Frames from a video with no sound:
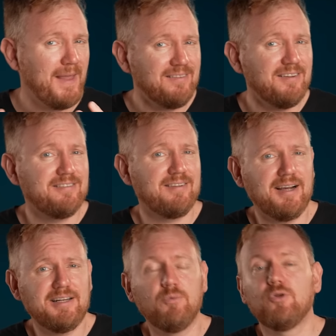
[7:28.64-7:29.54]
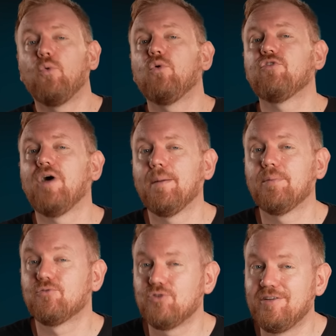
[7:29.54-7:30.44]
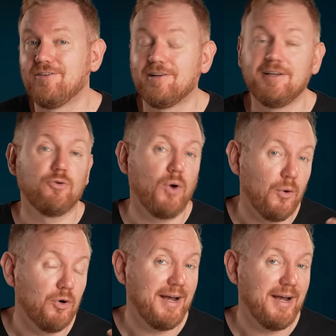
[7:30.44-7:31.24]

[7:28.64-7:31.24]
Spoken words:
that's exactly what also happened recently to our